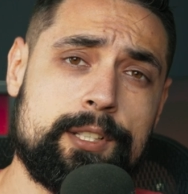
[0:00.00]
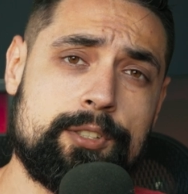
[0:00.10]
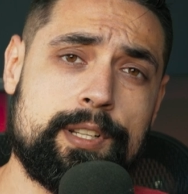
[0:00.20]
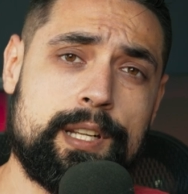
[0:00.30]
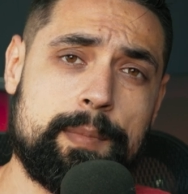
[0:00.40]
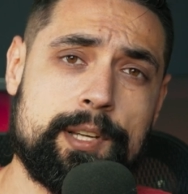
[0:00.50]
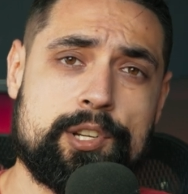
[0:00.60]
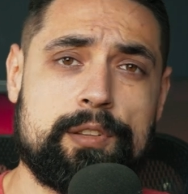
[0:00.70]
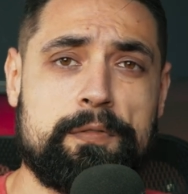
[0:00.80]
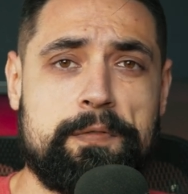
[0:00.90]
3D
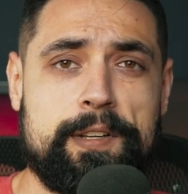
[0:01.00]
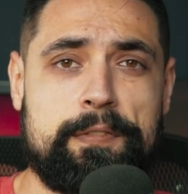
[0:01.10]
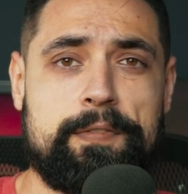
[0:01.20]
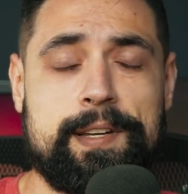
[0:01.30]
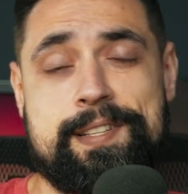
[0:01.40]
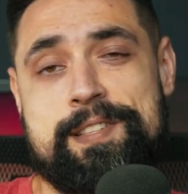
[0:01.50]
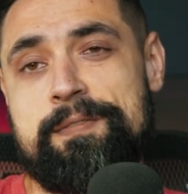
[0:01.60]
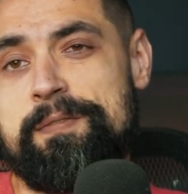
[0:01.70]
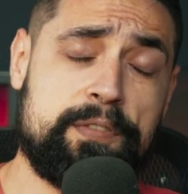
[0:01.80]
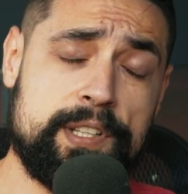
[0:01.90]
animation, VFX,
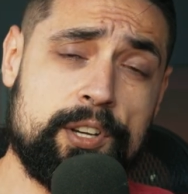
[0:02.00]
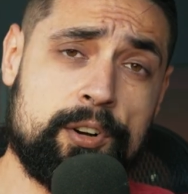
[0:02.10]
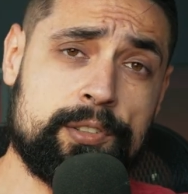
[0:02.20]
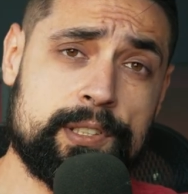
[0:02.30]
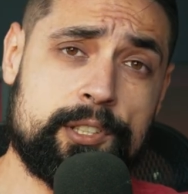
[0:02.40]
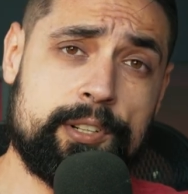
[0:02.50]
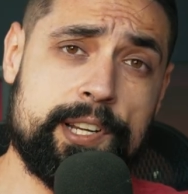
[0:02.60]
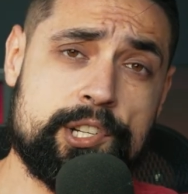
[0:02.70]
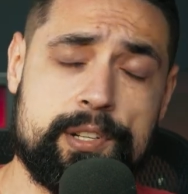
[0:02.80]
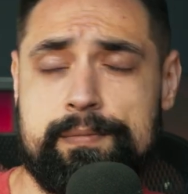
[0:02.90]
video content
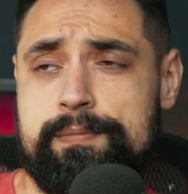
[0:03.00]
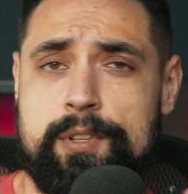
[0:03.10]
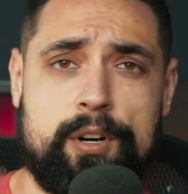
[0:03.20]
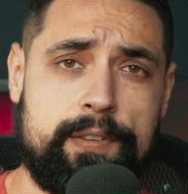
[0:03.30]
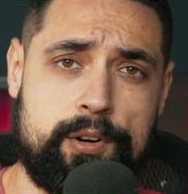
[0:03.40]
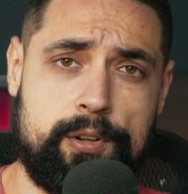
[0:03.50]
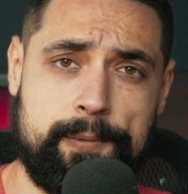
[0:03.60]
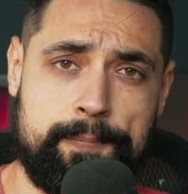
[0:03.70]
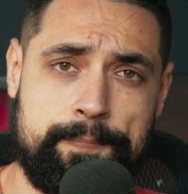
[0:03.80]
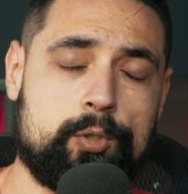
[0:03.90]
creation
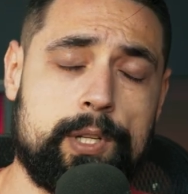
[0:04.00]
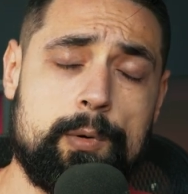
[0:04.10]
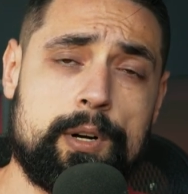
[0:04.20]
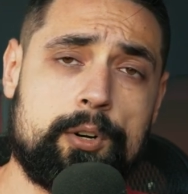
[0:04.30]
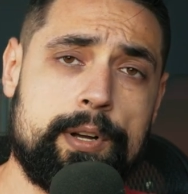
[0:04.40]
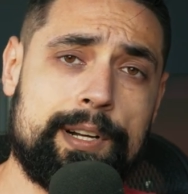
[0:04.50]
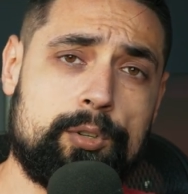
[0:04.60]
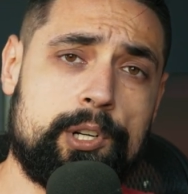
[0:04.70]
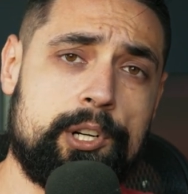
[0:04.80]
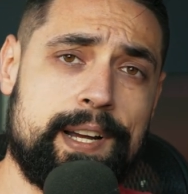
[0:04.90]
overall. Today we are going
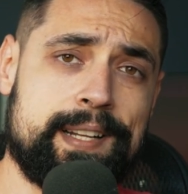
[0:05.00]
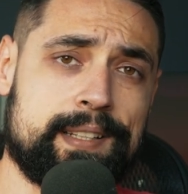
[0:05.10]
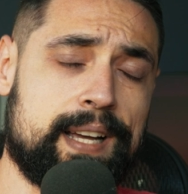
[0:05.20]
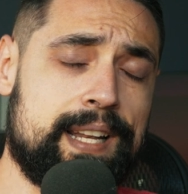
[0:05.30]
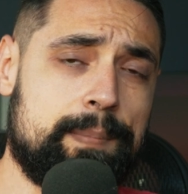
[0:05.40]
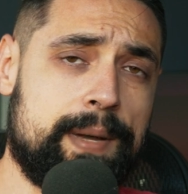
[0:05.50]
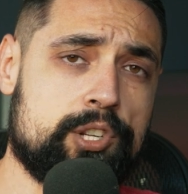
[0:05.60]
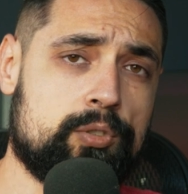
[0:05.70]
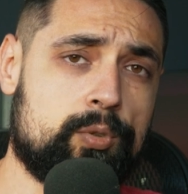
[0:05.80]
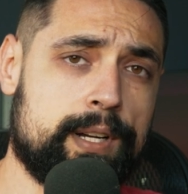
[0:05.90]
to create an
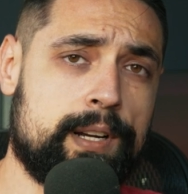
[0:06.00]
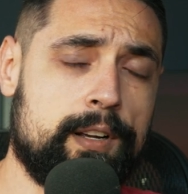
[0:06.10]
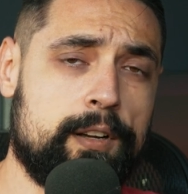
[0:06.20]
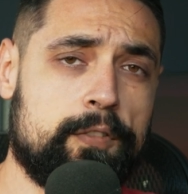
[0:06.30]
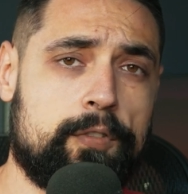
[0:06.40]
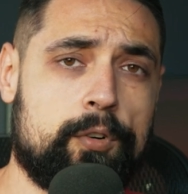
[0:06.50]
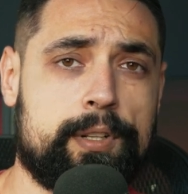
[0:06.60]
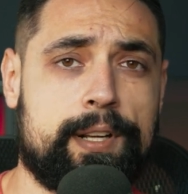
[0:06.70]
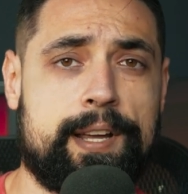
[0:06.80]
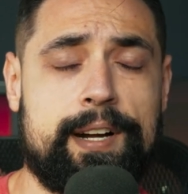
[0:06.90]
animation rig for
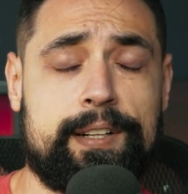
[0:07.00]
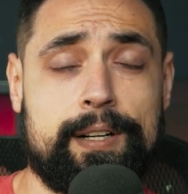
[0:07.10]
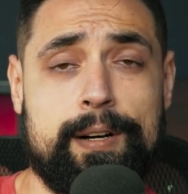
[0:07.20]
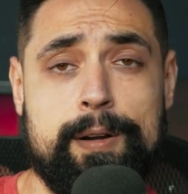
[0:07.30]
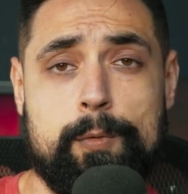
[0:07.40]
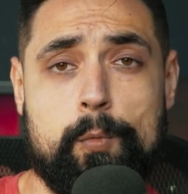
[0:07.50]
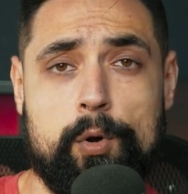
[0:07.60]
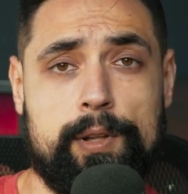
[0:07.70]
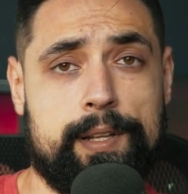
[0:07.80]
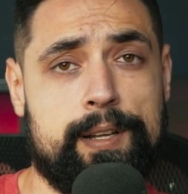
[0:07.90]
the character
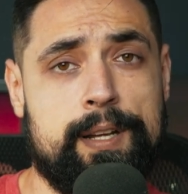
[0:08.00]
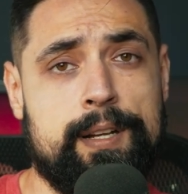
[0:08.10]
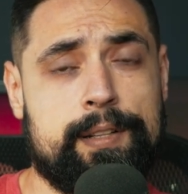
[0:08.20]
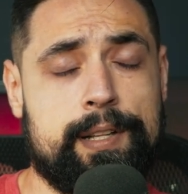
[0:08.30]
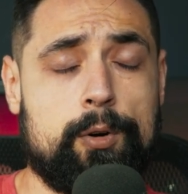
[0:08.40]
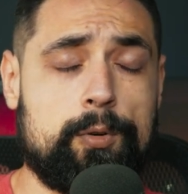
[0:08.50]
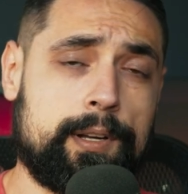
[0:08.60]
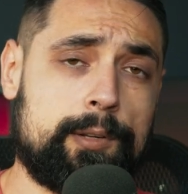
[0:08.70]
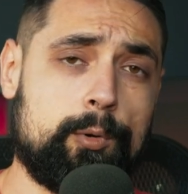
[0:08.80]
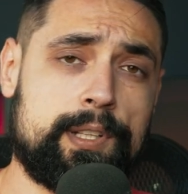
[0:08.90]
Wall-E. Now,
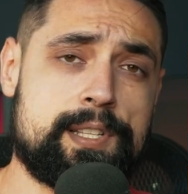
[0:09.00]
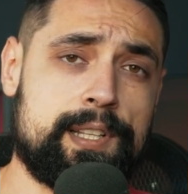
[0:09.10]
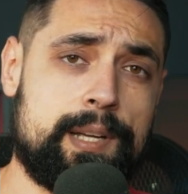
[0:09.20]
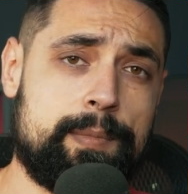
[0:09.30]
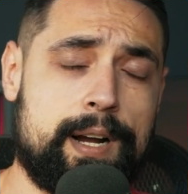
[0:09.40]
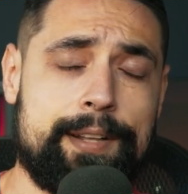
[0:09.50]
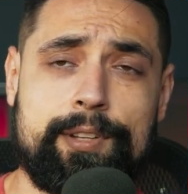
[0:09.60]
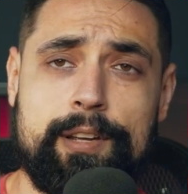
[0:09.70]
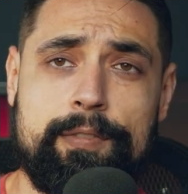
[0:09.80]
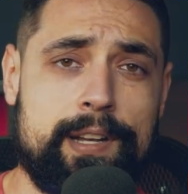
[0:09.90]
a quick disclaimer, I
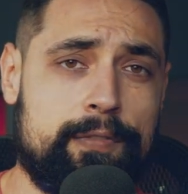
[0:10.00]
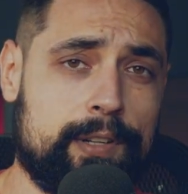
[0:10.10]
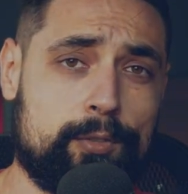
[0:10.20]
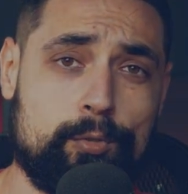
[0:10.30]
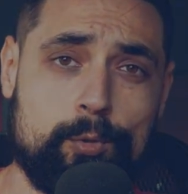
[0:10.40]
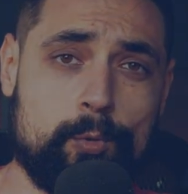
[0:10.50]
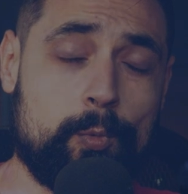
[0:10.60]
don't have anything to do